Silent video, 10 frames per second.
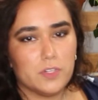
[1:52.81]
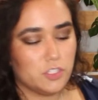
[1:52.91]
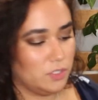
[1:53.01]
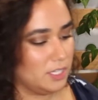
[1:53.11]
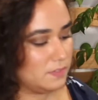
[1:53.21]

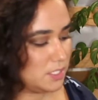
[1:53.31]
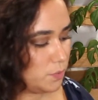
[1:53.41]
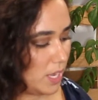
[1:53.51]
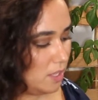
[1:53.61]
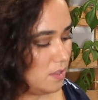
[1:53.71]
original leaves as
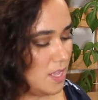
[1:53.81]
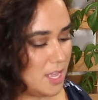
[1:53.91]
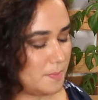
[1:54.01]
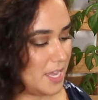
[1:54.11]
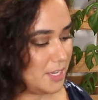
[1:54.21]
well.
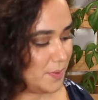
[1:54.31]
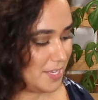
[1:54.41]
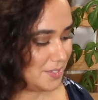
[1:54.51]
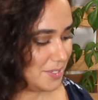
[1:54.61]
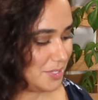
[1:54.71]
But
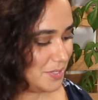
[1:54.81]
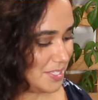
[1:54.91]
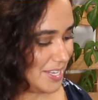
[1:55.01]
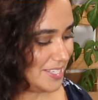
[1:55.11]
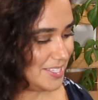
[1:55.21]
anyways, so it's
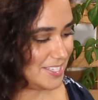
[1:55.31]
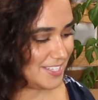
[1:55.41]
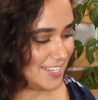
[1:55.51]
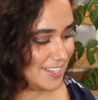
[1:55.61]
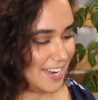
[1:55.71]
nice to
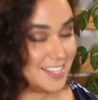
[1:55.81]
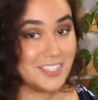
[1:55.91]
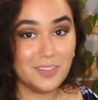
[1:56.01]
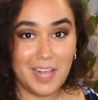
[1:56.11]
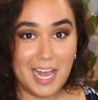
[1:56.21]
see that I
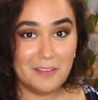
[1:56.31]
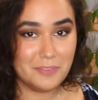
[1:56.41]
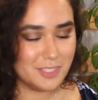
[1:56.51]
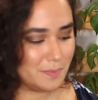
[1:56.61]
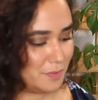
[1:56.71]
still have
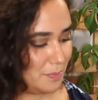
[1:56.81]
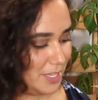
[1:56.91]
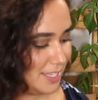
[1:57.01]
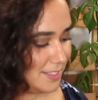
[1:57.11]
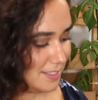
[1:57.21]
some of the
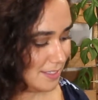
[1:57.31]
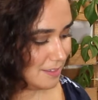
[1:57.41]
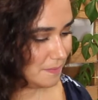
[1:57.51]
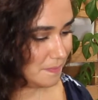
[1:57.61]
plants.